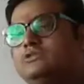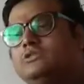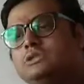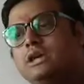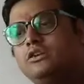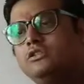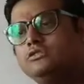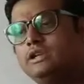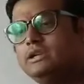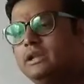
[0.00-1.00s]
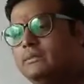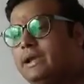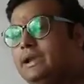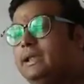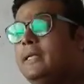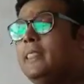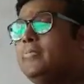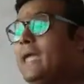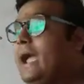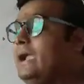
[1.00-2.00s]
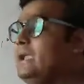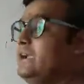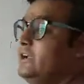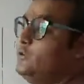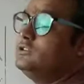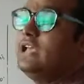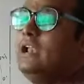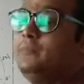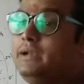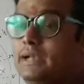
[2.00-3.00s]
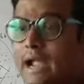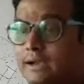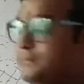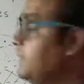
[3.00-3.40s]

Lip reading: zones are also determined and latitudes help in that.